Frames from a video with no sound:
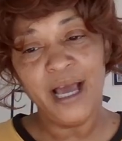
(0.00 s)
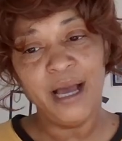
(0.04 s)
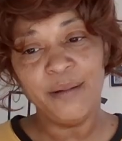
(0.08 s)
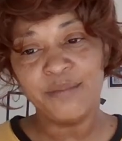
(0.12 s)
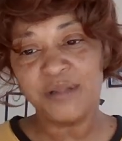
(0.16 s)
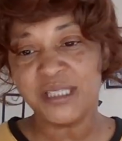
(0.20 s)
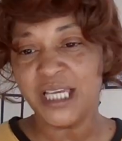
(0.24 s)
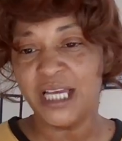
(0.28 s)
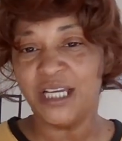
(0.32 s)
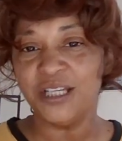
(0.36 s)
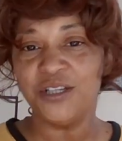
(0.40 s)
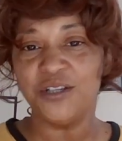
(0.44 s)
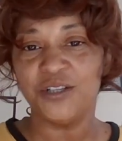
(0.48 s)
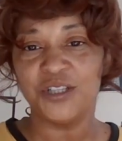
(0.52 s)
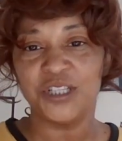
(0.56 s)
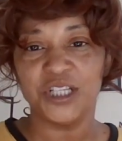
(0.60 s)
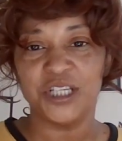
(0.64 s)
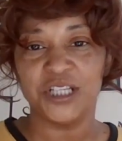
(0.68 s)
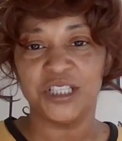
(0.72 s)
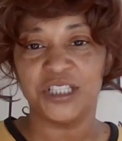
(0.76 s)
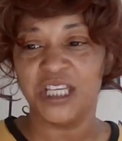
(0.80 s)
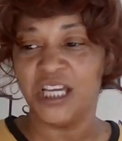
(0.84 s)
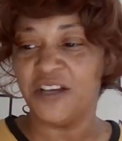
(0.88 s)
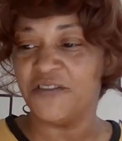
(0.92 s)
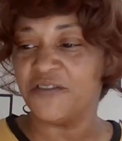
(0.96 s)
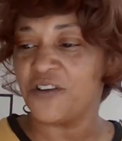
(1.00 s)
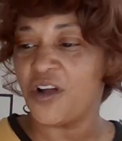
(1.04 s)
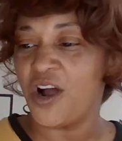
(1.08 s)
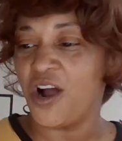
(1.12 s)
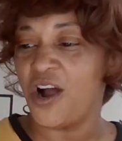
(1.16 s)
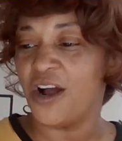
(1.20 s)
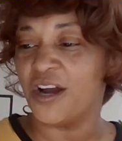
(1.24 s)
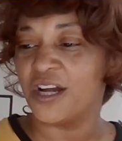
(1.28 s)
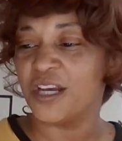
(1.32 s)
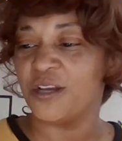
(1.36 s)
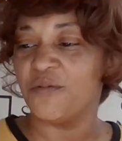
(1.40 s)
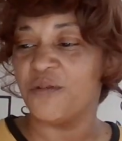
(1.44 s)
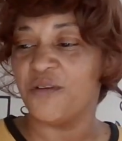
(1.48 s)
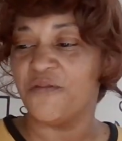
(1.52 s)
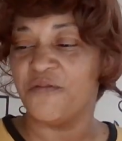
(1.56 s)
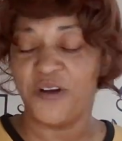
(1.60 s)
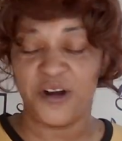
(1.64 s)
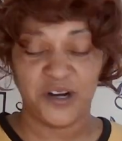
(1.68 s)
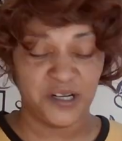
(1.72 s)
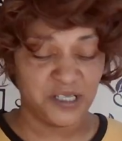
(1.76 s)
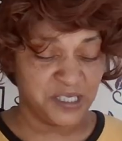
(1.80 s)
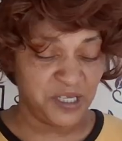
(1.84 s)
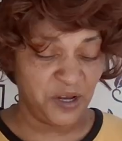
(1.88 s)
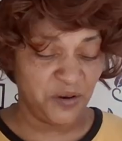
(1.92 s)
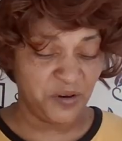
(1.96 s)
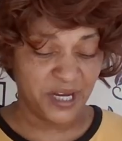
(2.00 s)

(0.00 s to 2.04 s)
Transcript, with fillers: I'm telling you to the death card in reverse.